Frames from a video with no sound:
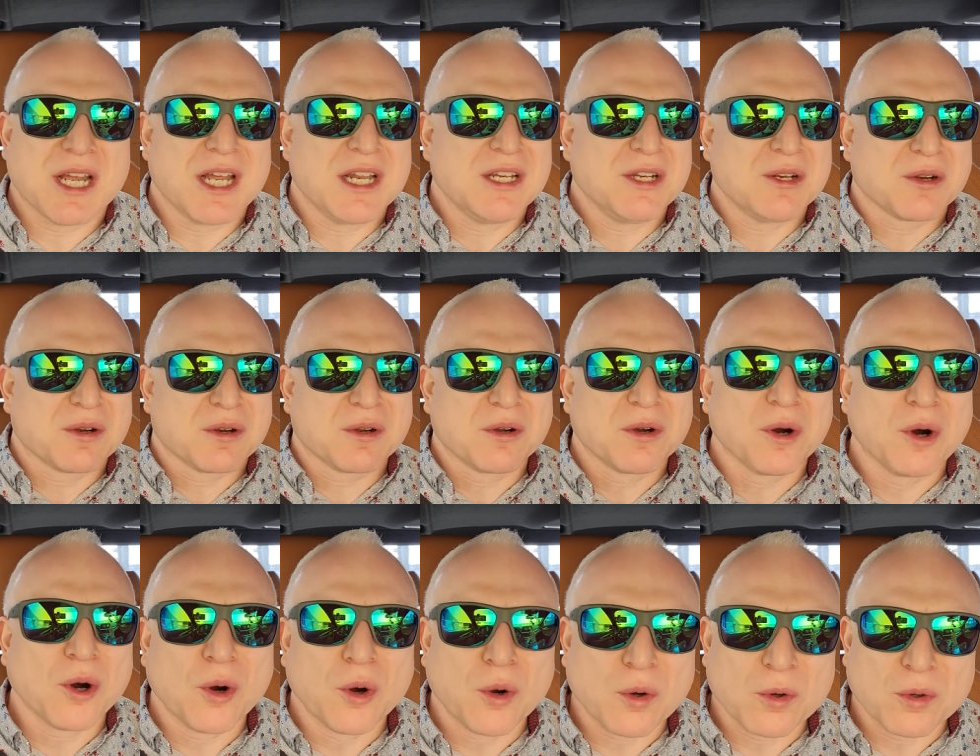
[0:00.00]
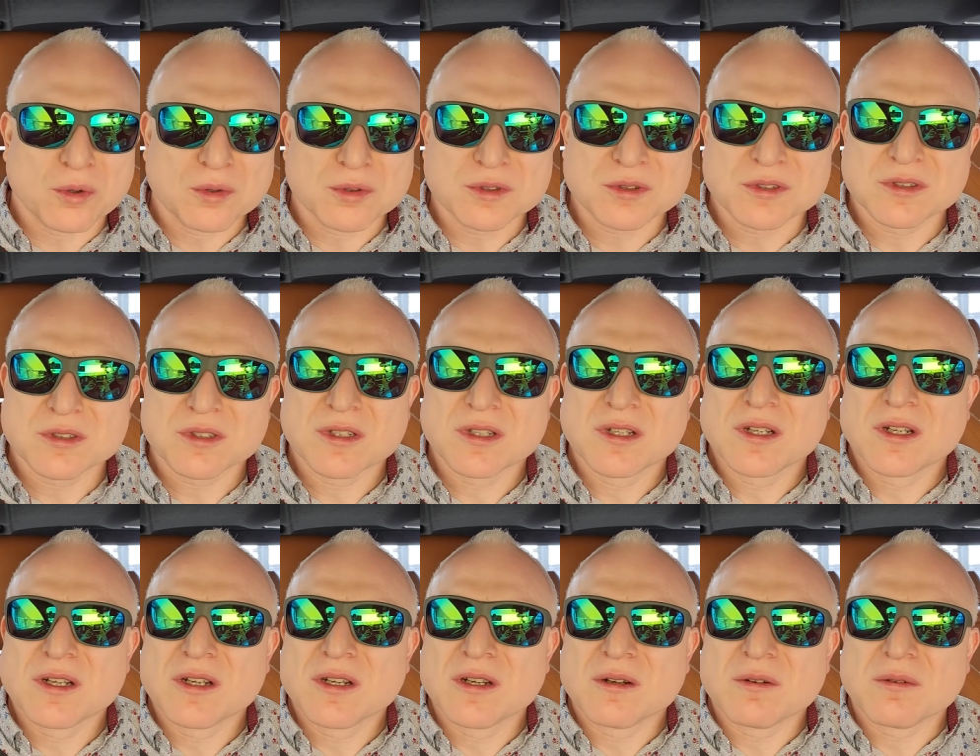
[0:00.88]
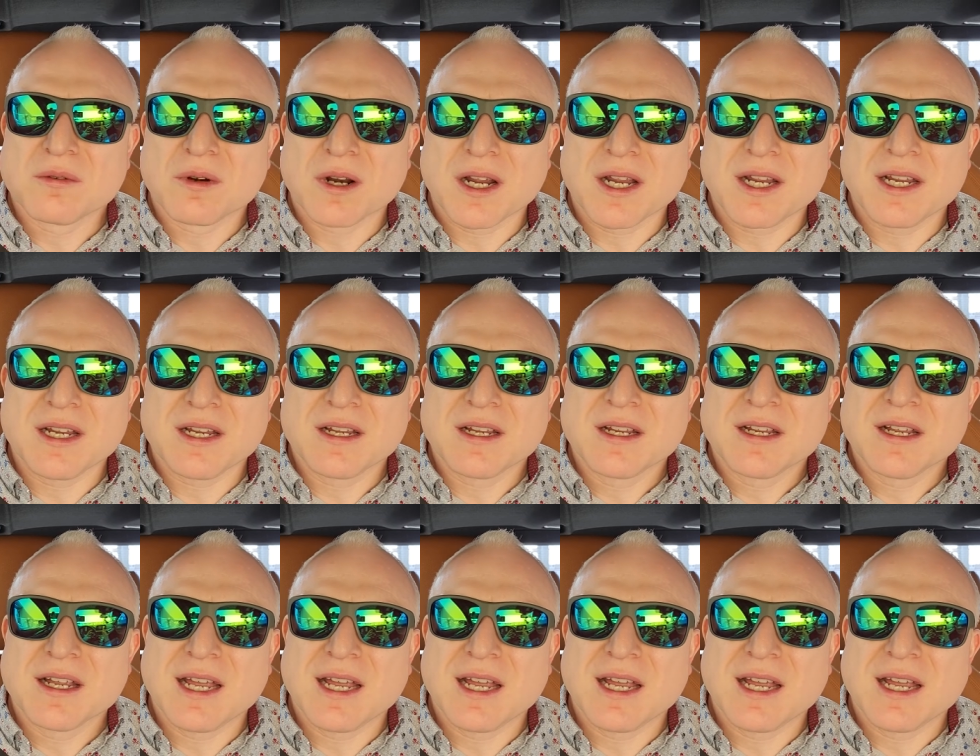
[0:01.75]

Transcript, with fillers: and your goals, right?